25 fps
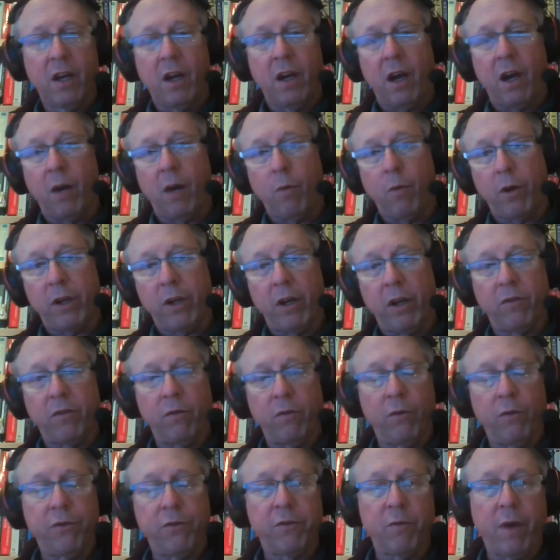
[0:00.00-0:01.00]
uh, working on
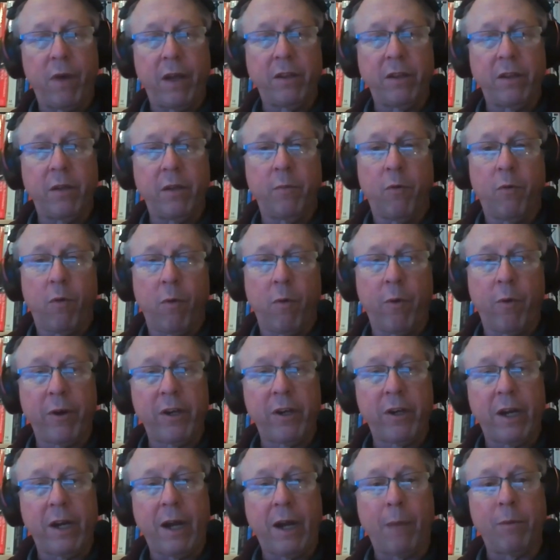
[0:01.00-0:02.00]
tools around them, or
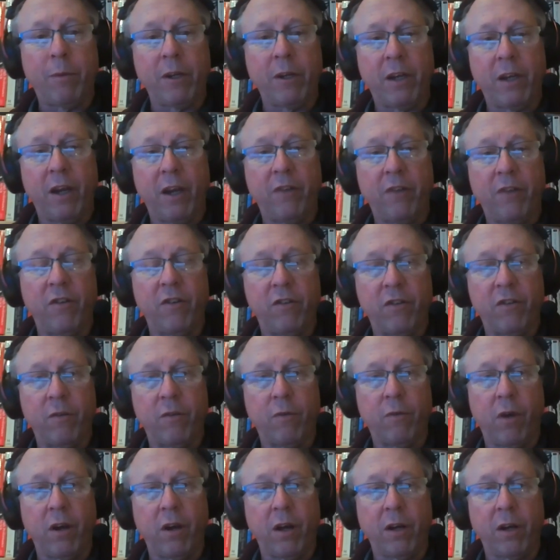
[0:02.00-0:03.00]
working on applications that
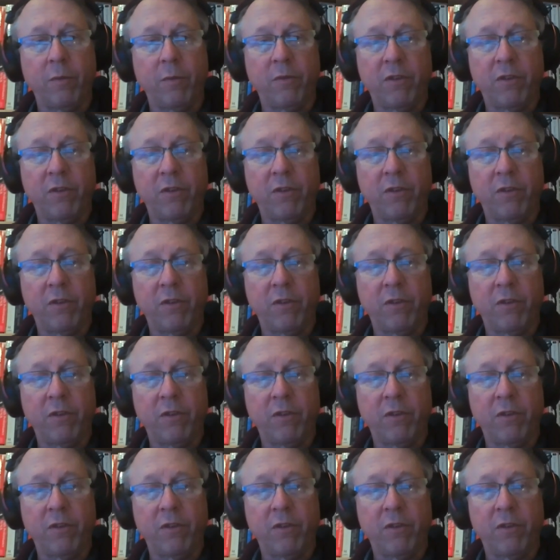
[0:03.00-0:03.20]
run on them.